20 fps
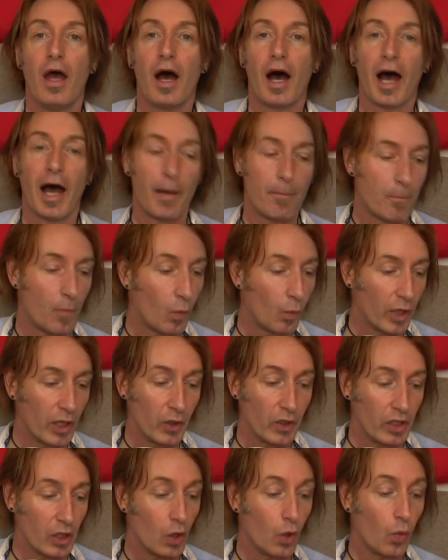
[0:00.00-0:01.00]
Um, we're
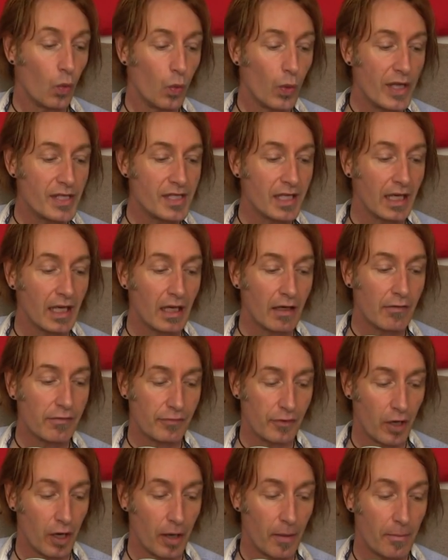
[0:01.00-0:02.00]
going to go whizzing
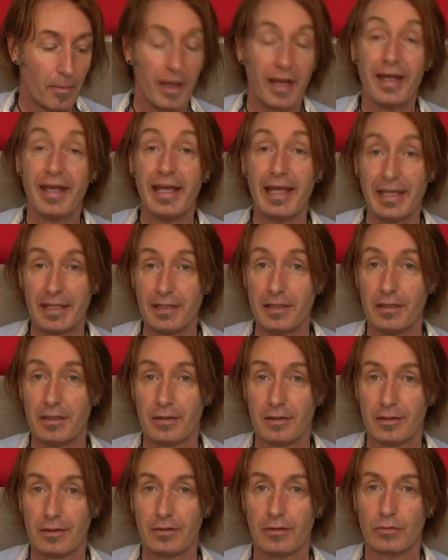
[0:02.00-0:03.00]
from E
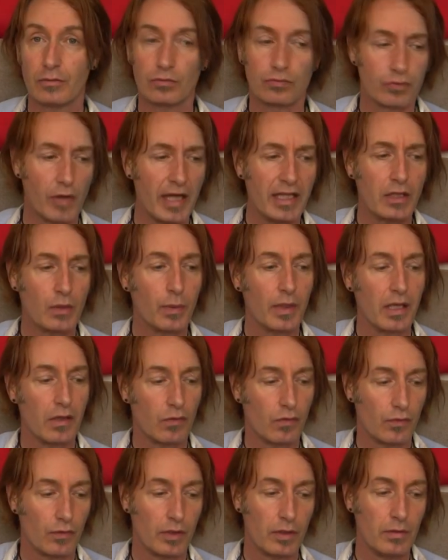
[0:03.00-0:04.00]
right the way
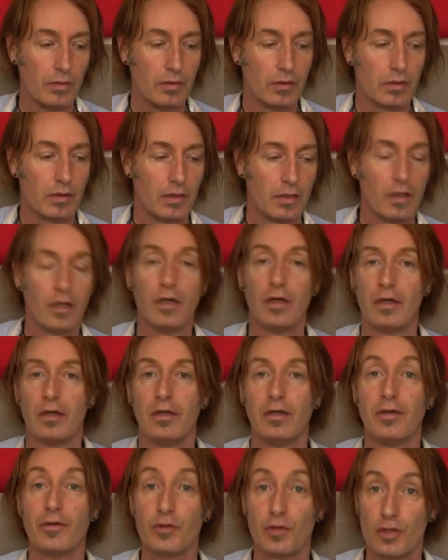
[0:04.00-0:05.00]
through
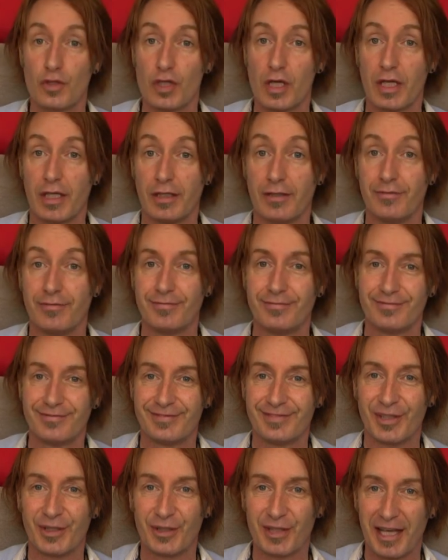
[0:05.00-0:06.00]
to G.
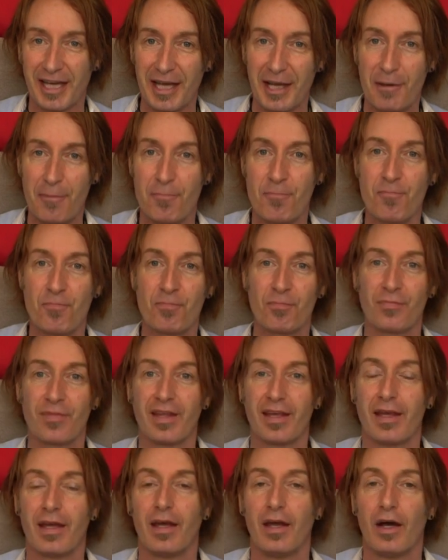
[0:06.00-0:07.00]
Okay.
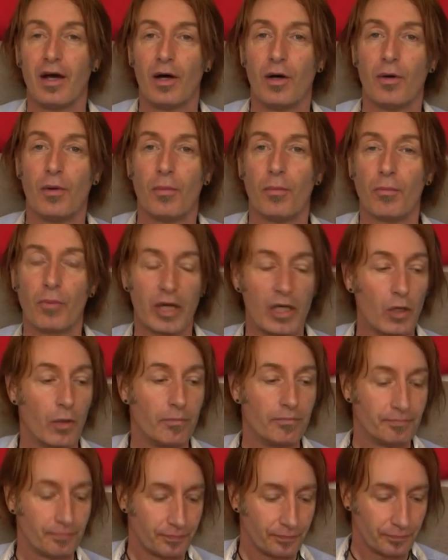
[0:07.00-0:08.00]

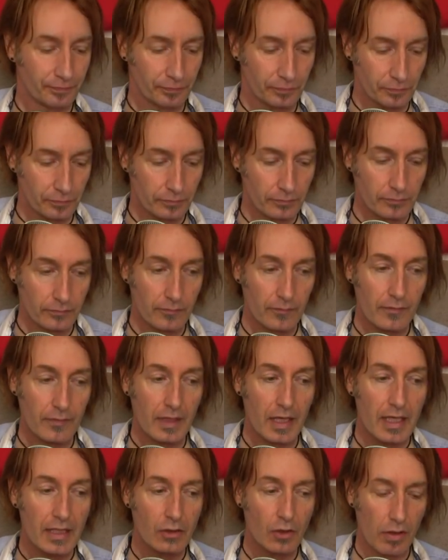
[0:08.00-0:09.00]
Bueno.
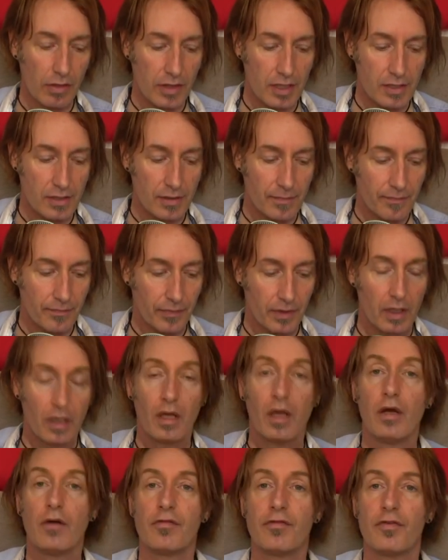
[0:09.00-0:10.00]
Entonces,
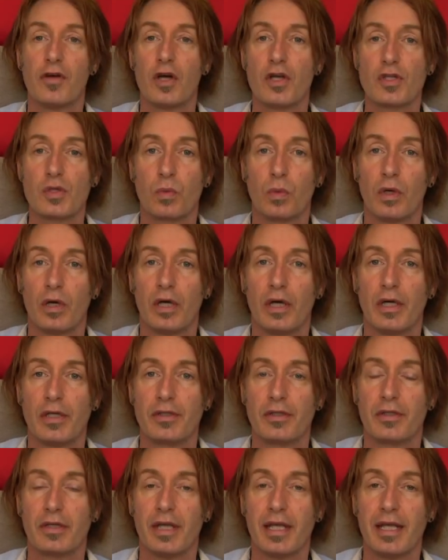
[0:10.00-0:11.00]
first
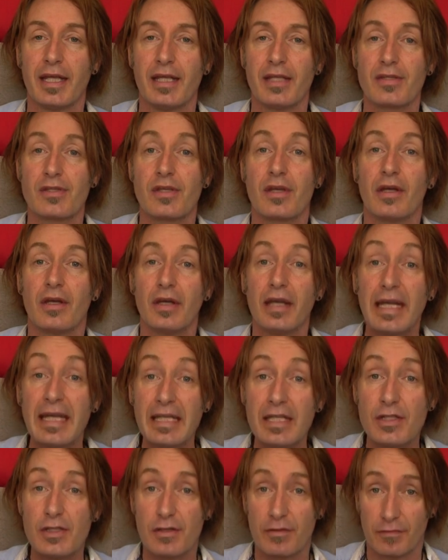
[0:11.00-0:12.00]
word is
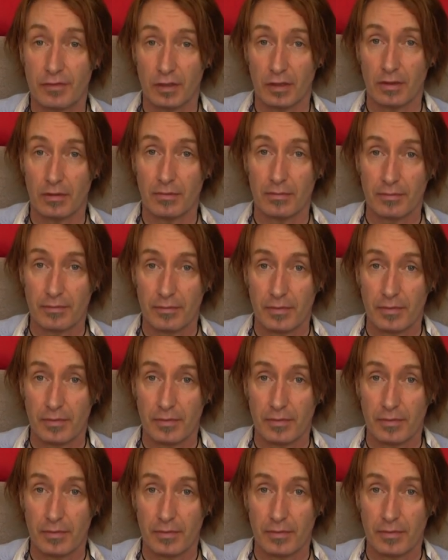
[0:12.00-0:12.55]
interview.